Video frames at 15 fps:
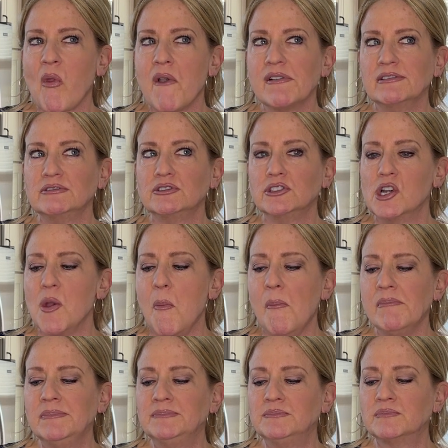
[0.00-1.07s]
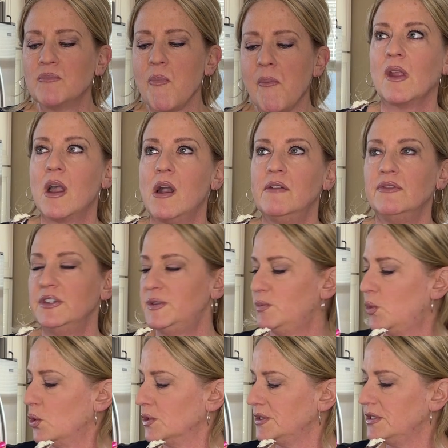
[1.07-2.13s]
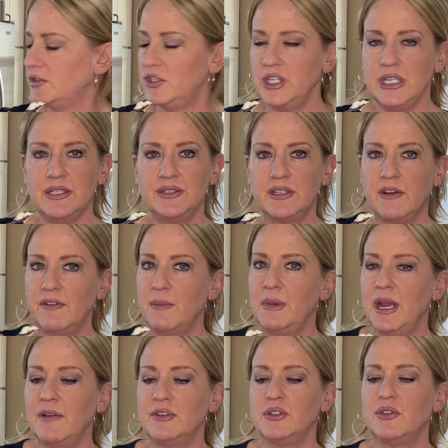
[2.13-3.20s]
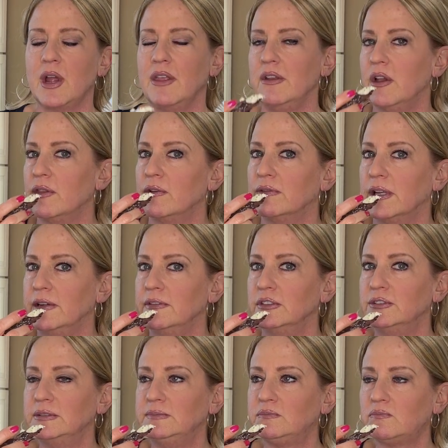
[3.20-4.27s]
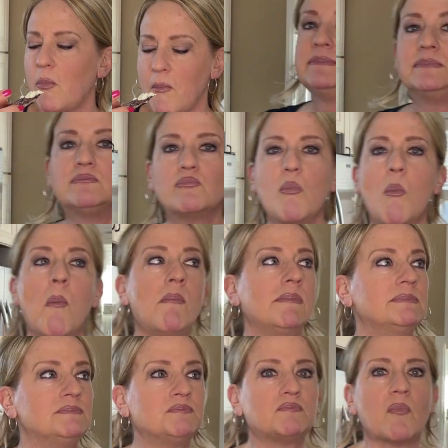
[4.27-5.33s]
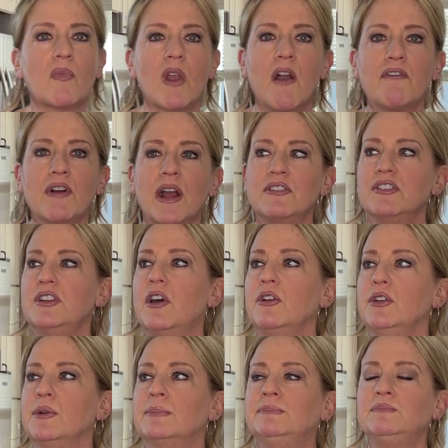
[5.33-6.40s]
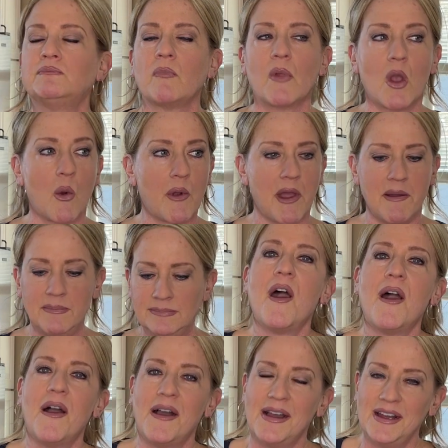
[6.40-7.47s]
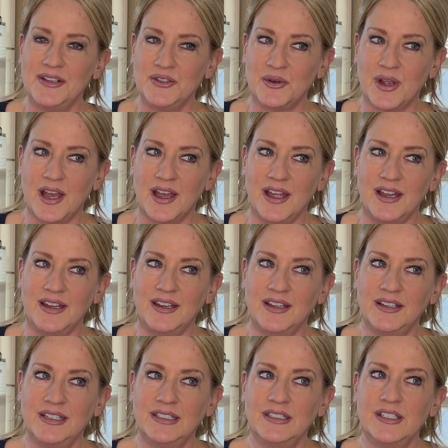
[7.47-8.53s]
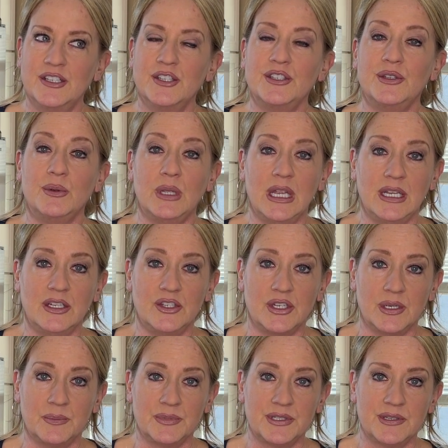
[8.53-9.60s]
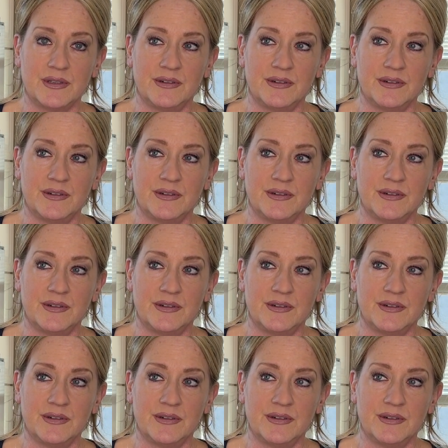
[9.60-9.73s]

It's good. This Boursin cheese stuff, I'm gonna have to try the other flavors. I forgot to tell you. Okay, I tried zucchini chips.